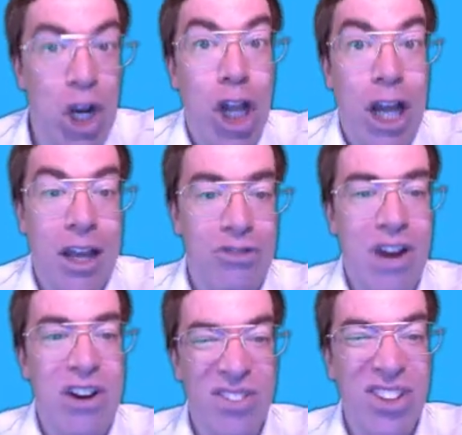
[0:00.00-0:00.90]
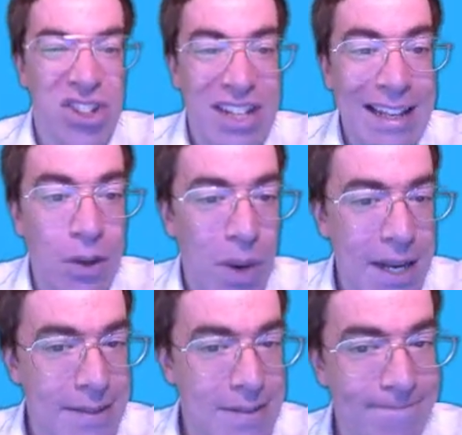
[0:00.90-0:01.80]
just going to look like other aircraft. So just clean the
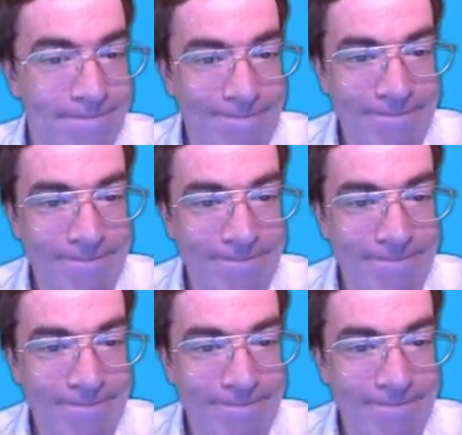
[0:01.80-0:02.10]
windows.